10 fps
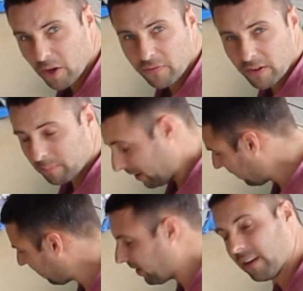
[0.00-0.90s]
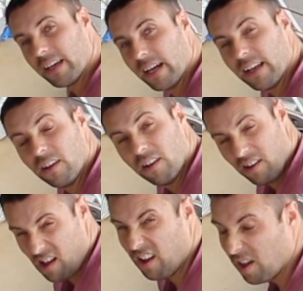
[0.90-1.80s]
perfect, but it's certainly a,
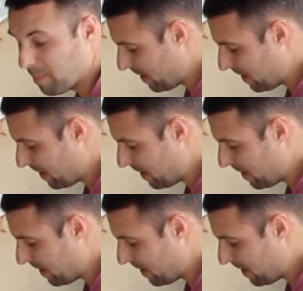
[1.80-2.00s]
a lot